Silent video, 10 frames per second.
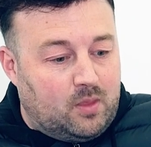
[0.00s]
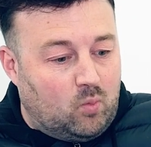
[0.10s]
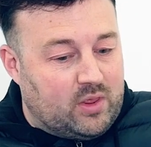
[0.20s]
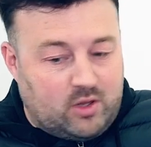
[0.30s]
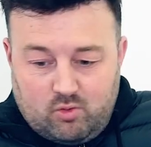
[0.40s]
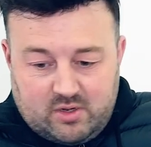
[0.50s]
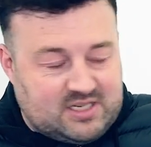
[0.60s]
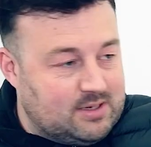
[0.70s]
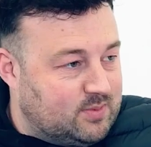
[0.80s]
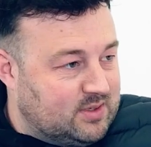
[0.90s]
whether you're on a
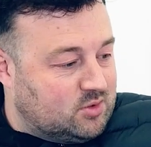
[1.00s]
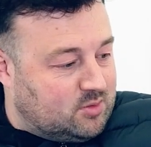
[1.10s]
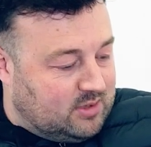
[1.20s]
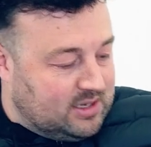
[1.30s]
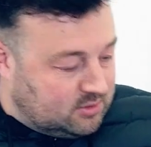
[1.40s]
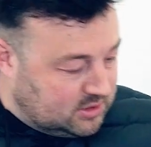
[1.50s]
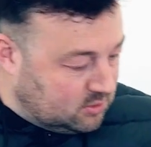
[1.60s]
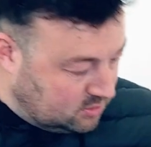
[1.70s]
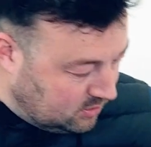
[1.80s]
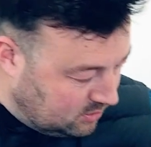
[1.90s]
Teams meeting or something else, you
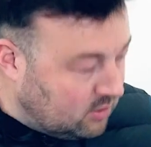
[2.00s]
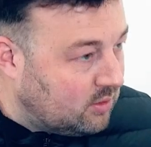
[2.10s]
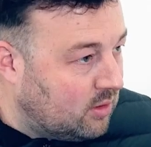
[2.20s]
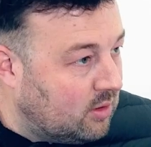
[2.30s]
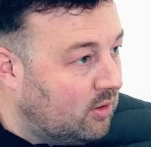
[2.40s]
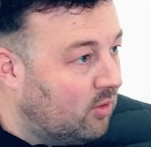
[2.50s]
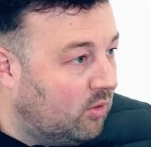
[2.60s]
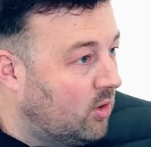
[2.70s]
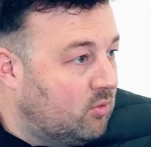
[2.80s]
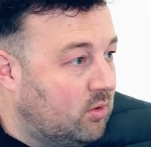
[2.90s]

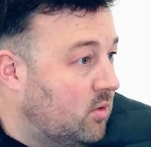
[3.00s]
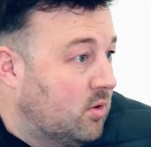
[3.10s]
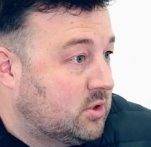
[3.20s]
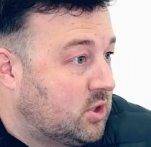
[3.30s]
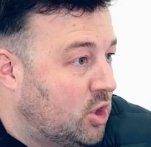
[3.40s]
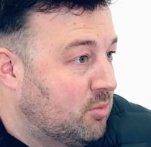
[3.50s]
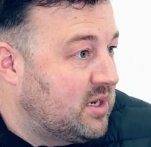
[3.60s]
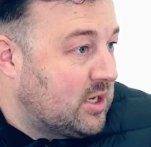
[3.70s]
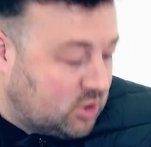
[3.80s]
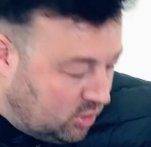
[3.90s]
as a human
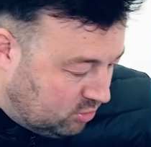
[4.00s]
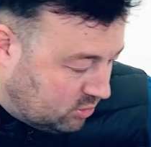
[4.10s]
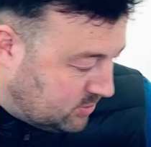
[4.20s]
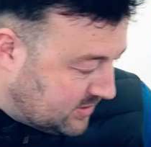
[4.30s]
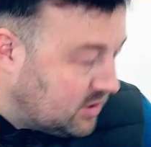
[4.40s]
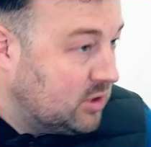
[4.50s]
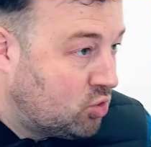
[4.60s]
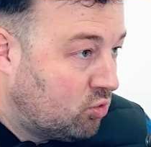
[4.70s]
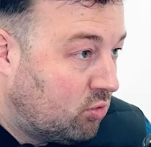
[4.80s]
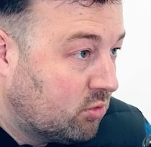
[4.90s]
nature, you're automatically
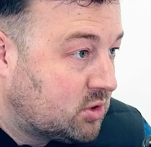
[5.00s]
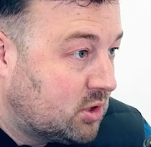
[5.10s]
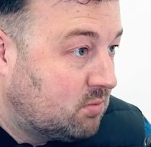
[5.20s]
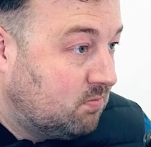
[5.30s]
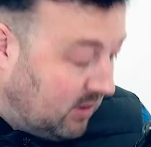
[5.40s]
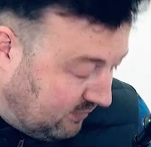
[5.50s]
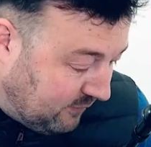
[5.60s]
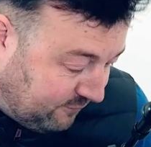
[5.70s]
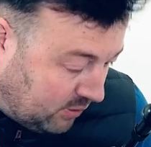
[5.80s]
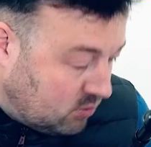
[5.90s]
drawn to if
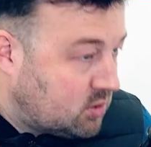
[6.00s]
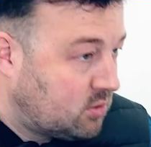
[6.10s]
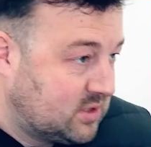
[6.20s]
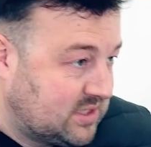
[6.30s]
your phone's on the